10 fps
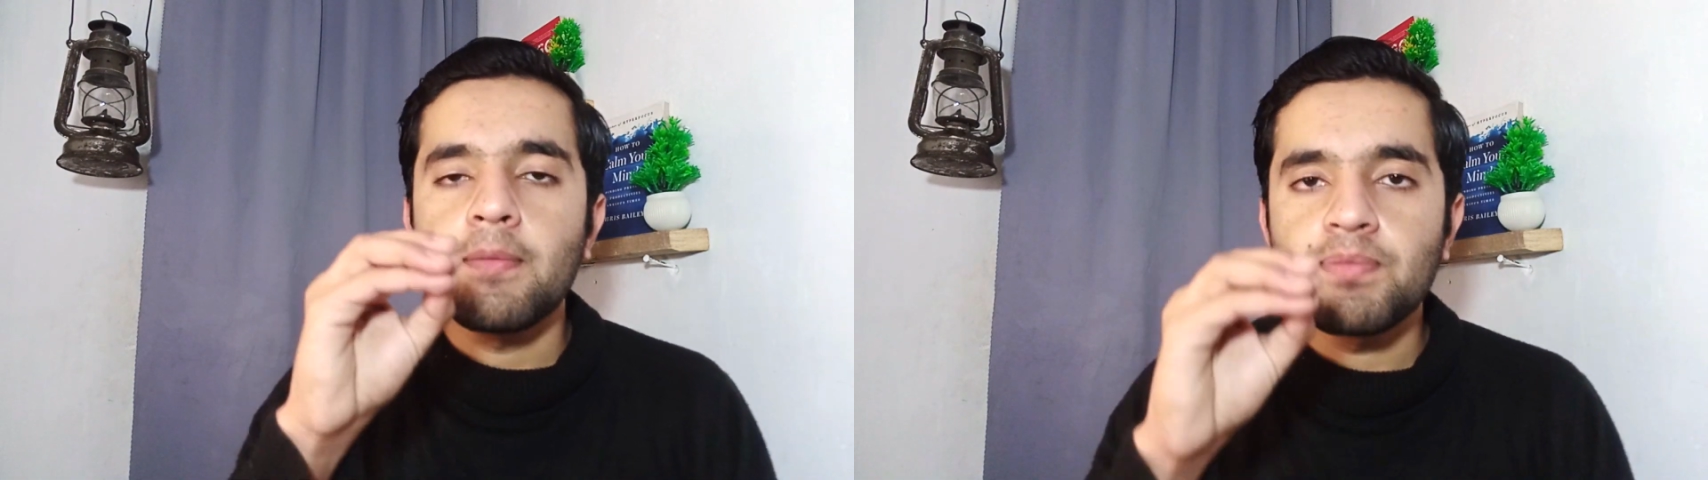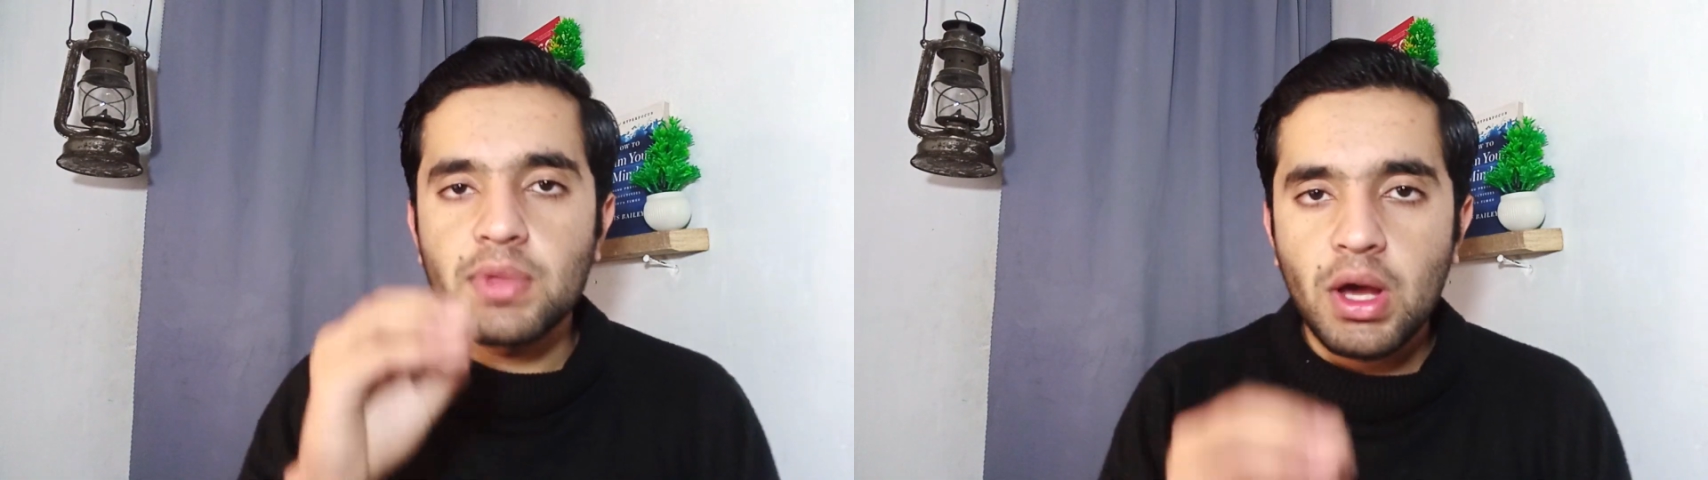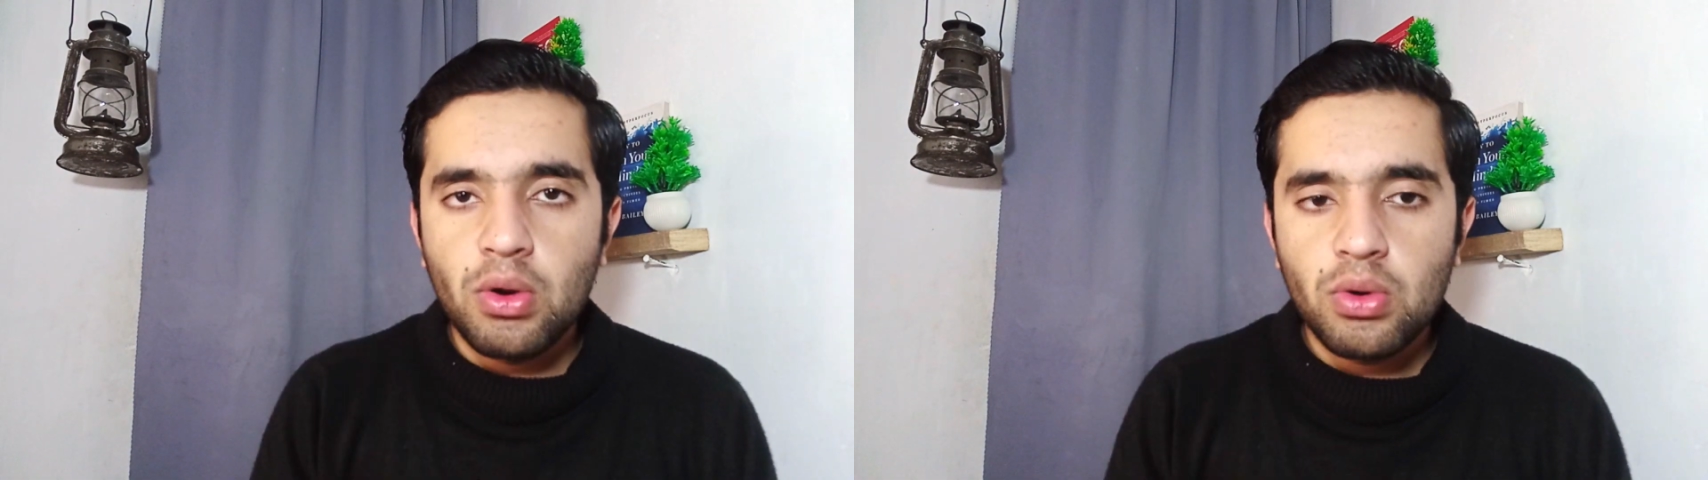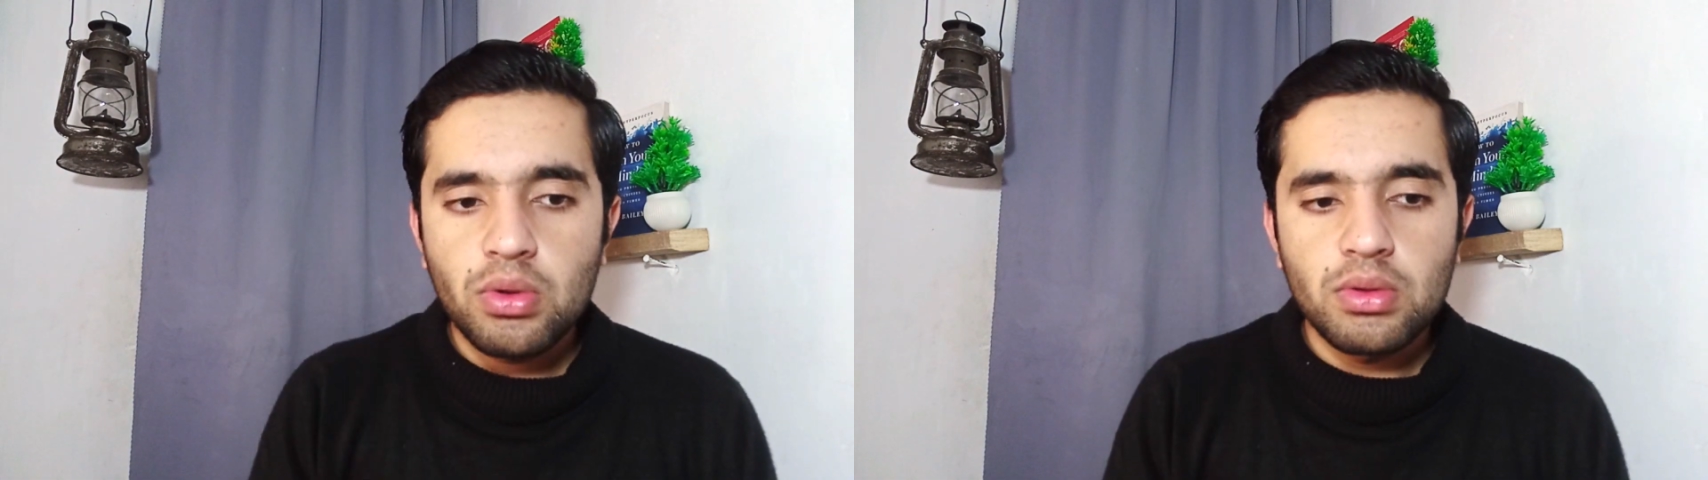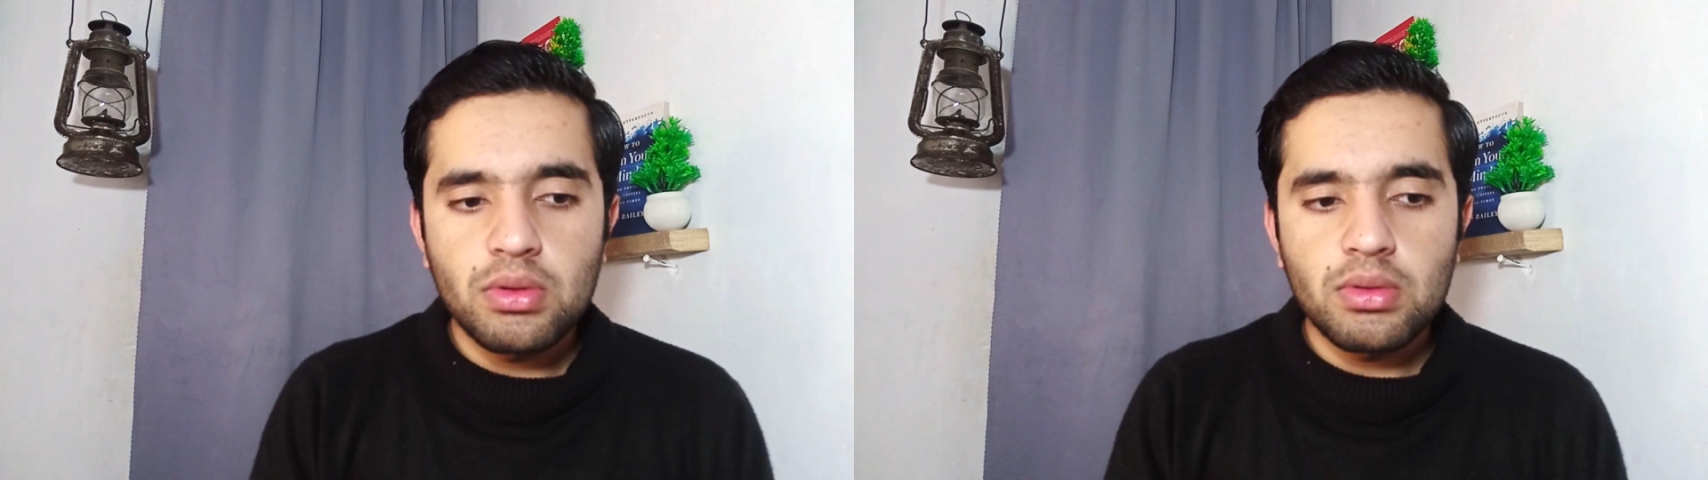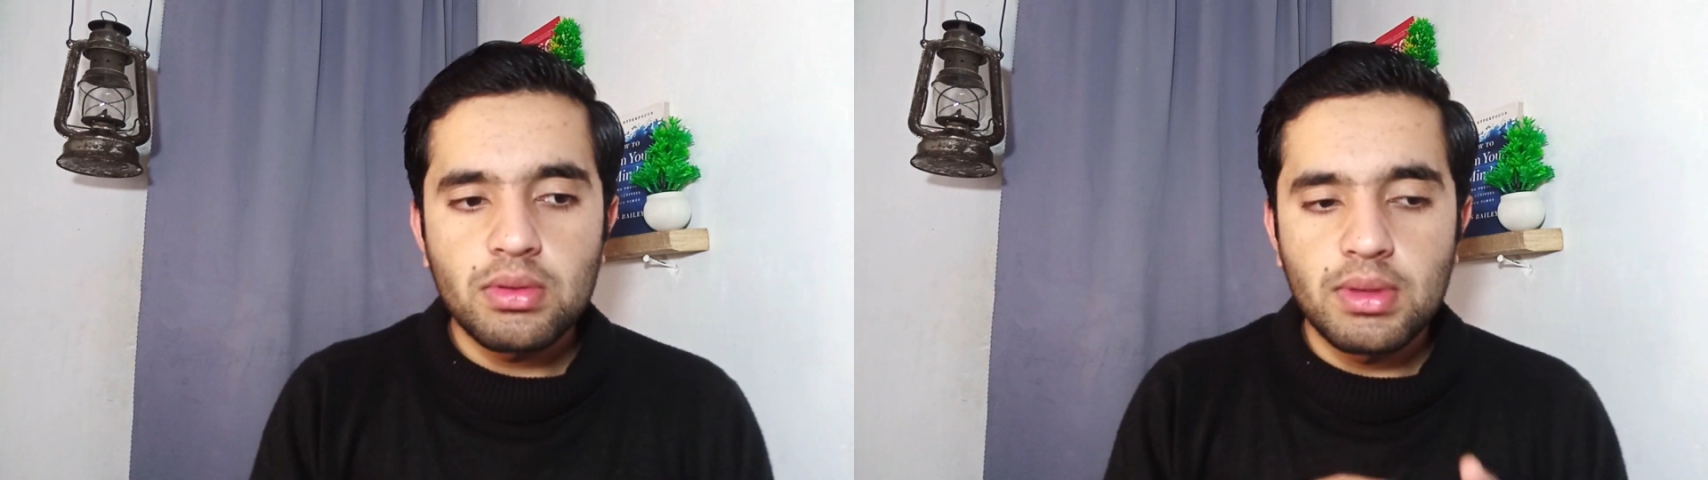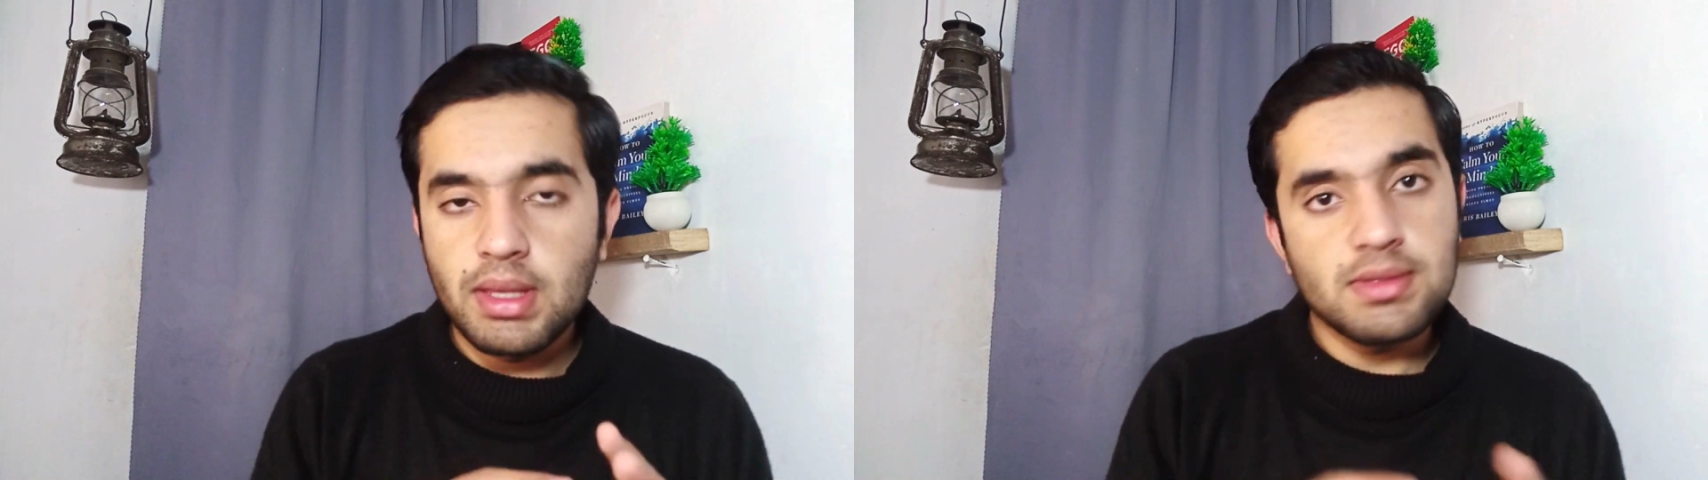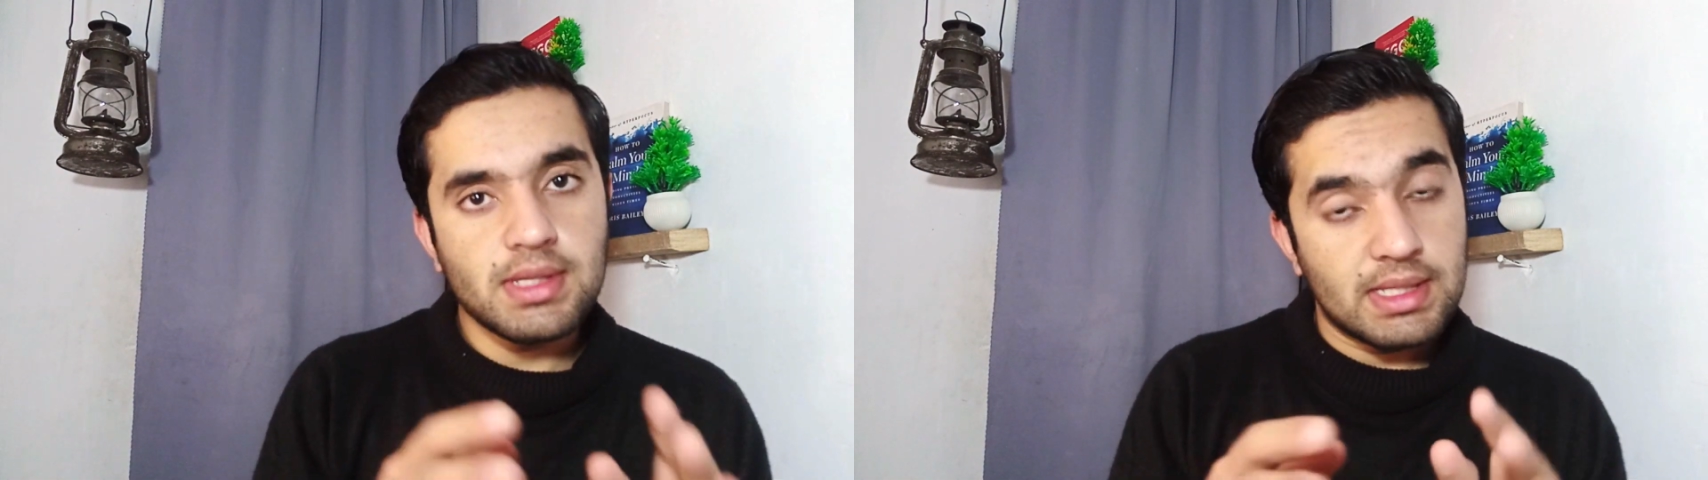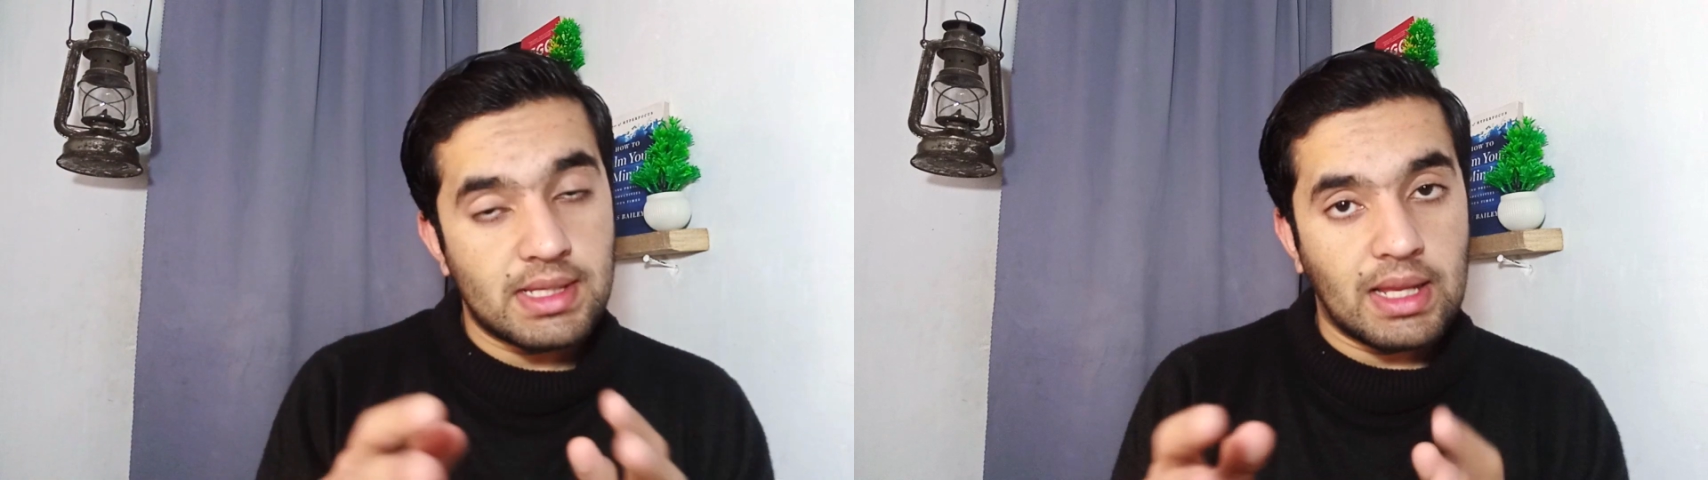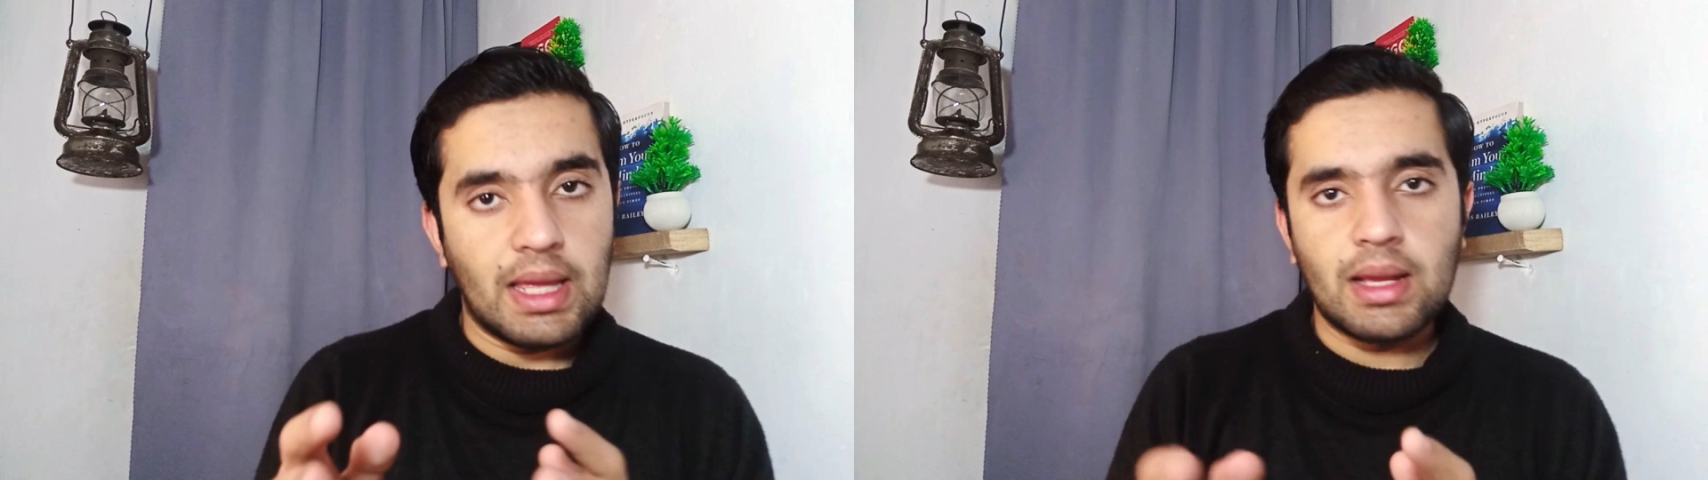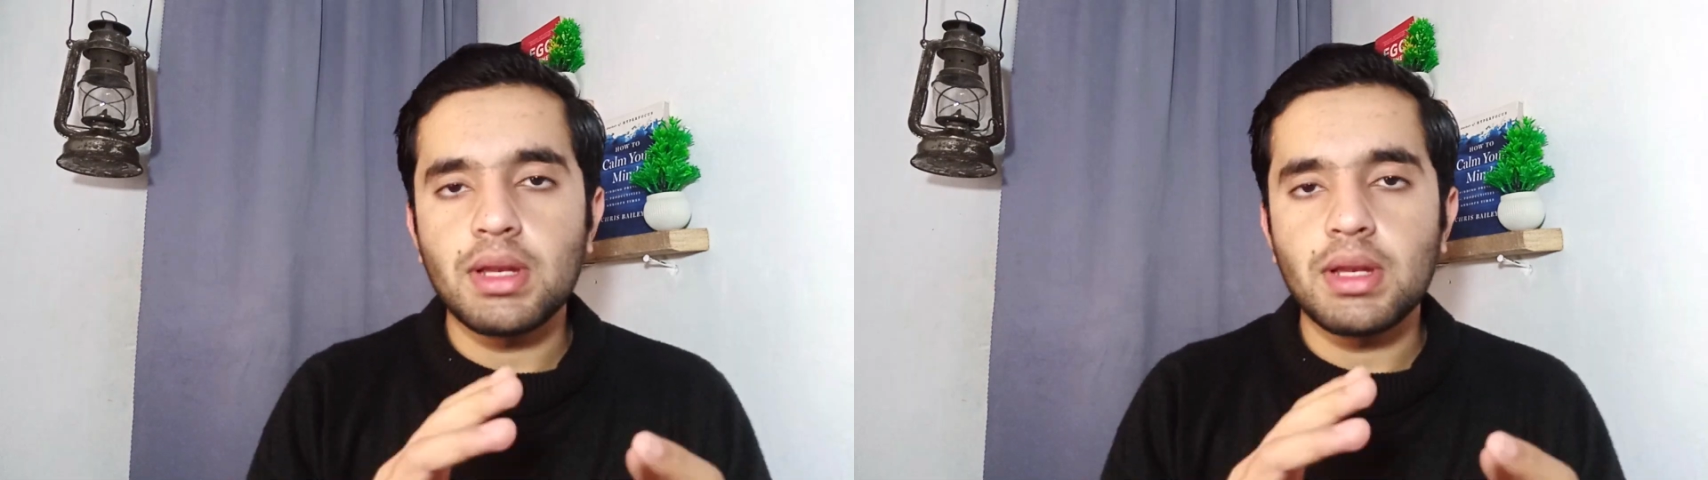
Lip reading: Now this is the thing,